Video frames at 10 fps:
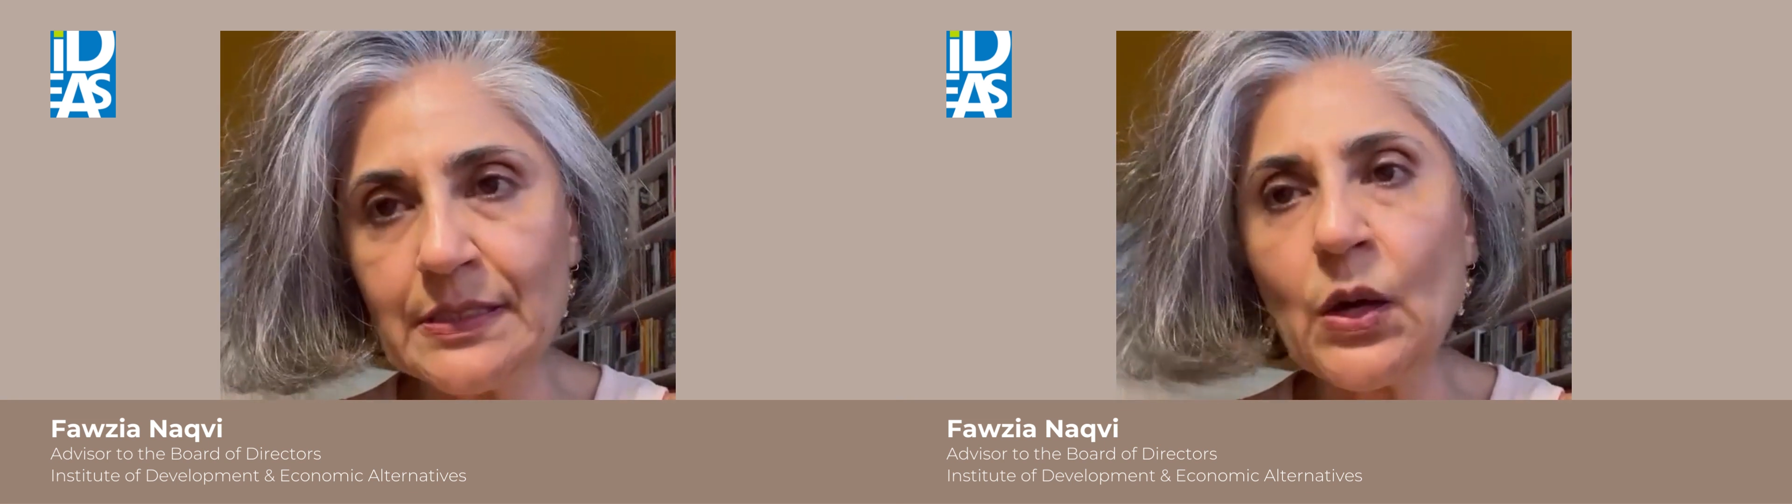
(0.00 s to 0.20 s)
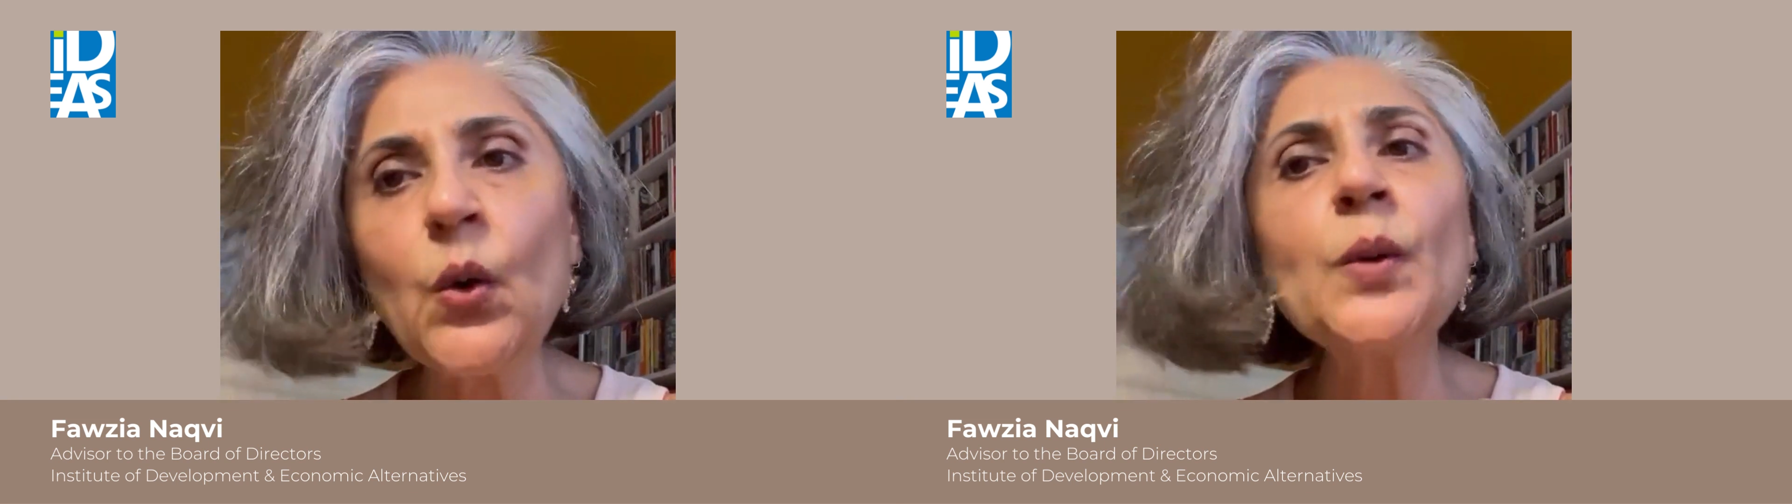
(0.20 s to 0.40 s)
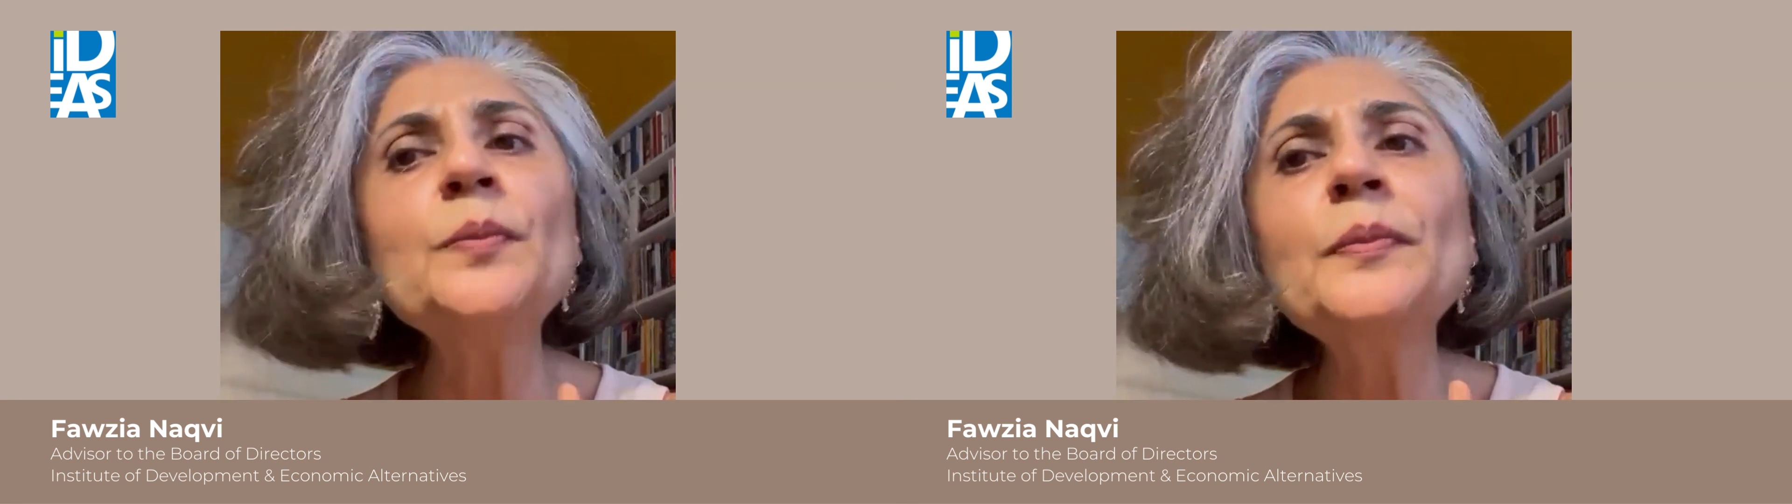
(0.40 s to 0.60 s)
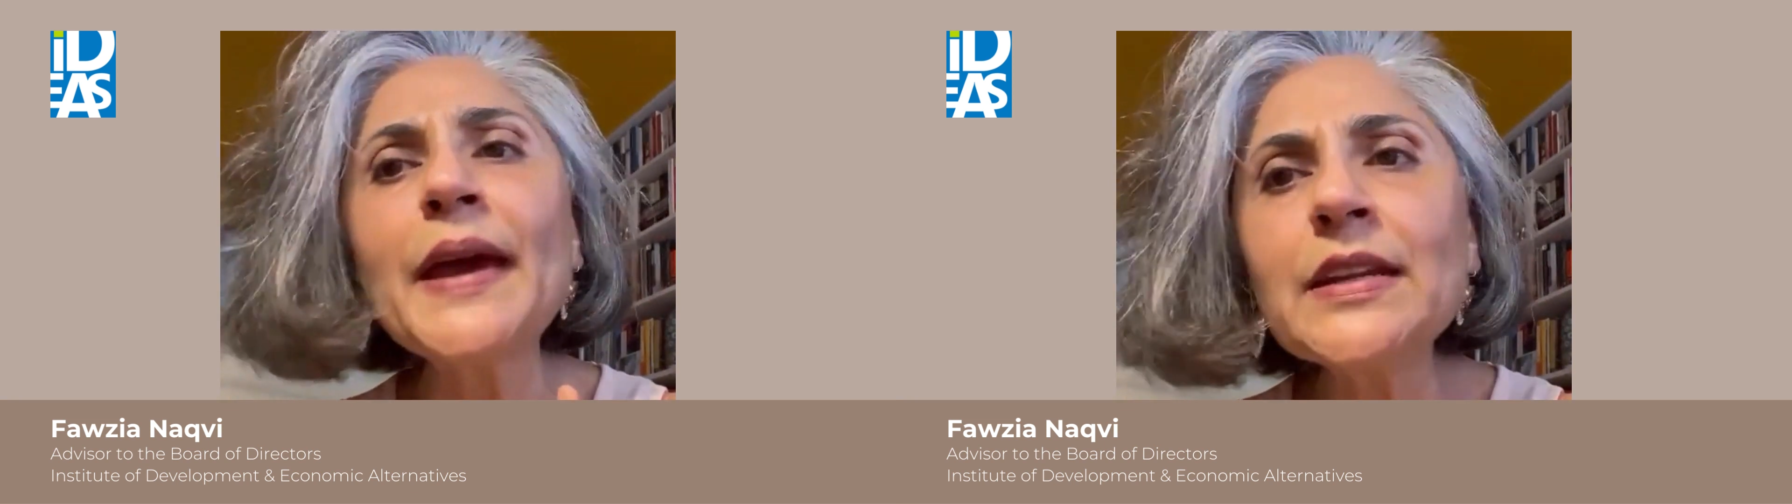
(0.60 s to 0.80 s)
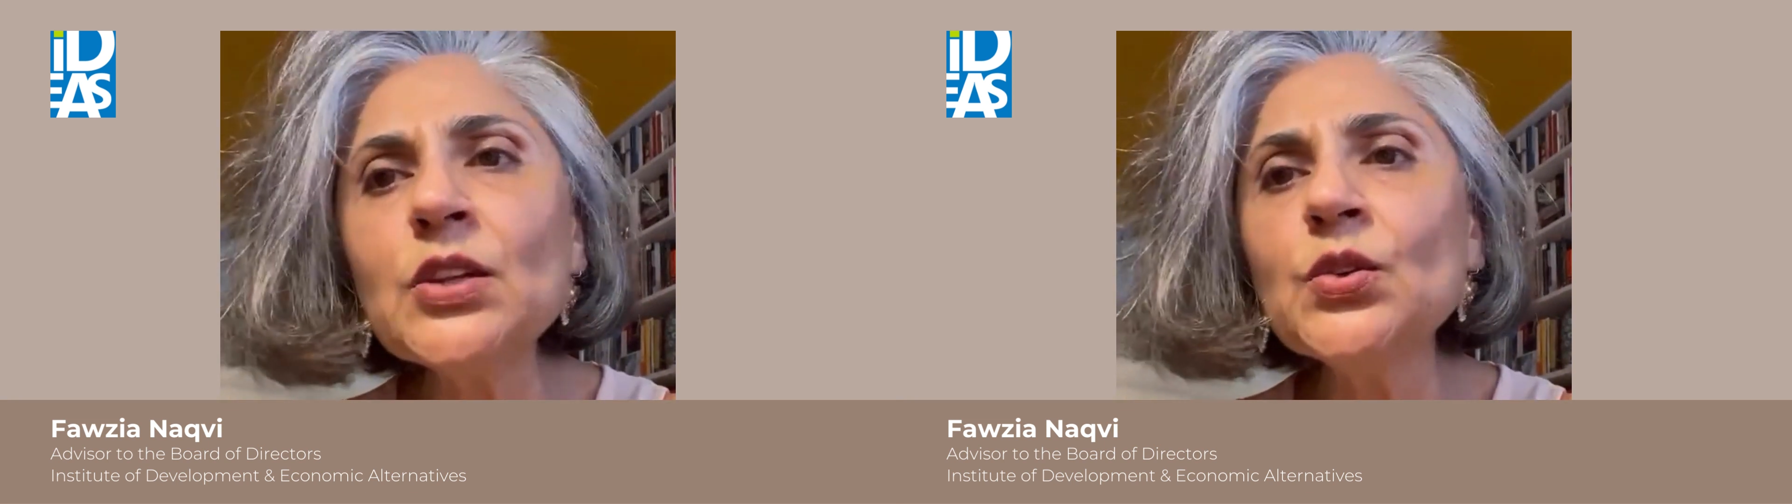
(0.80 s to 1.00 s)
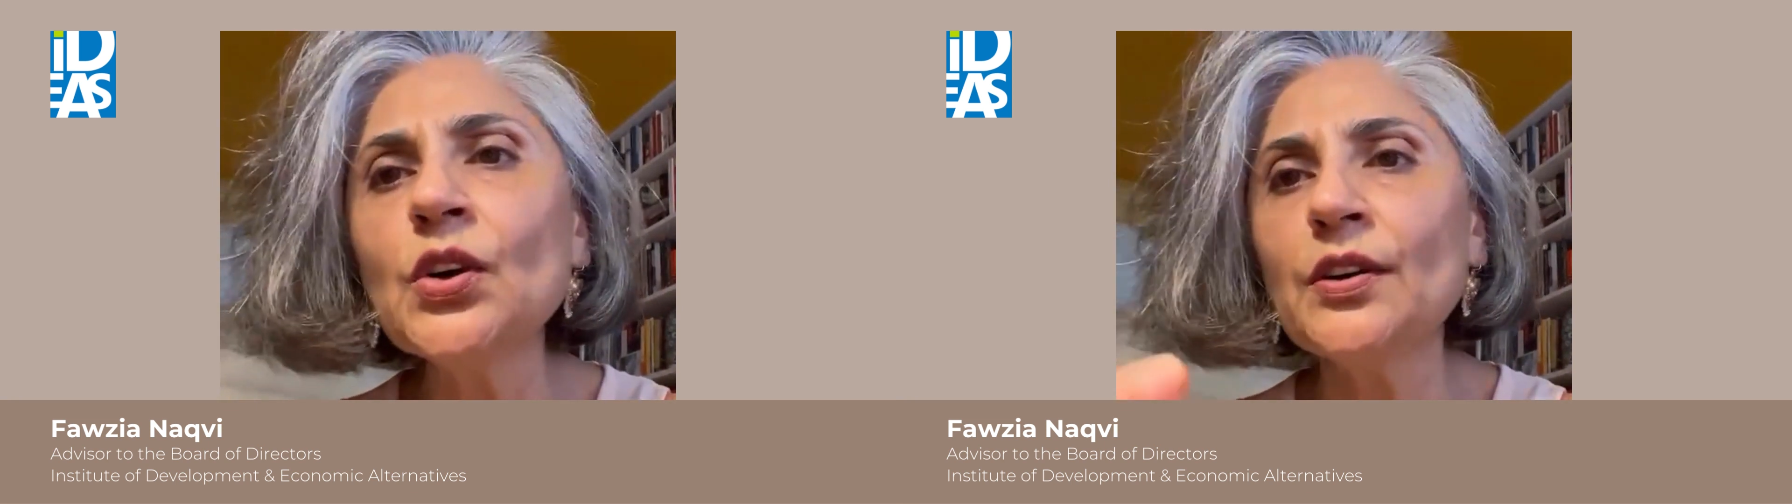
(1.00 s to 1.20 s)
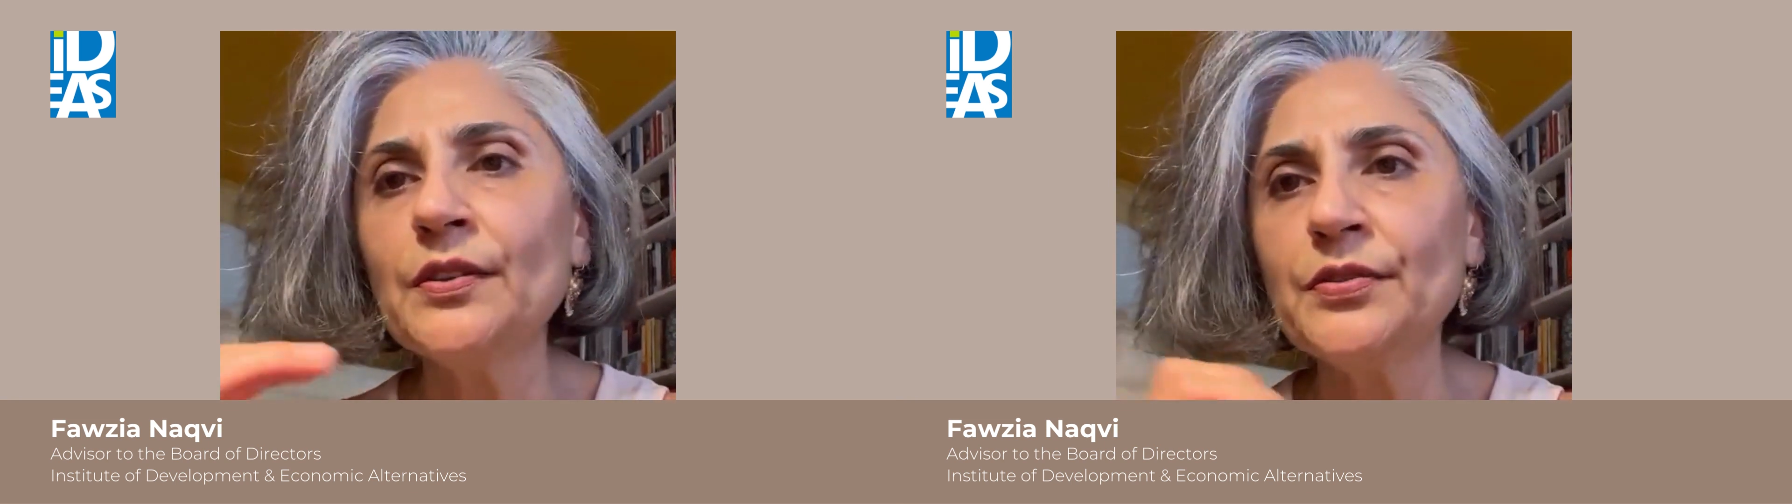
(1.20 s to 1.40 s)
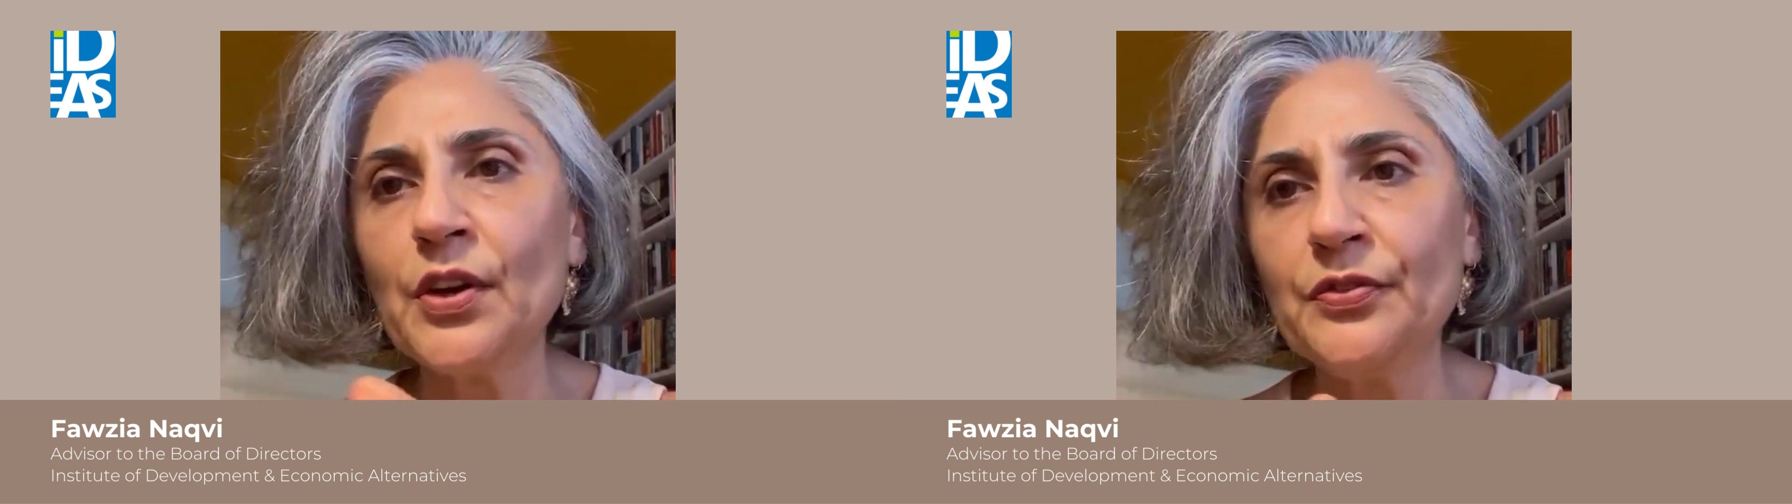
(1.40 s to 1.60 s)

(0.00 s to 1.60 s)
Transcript: a whole menu of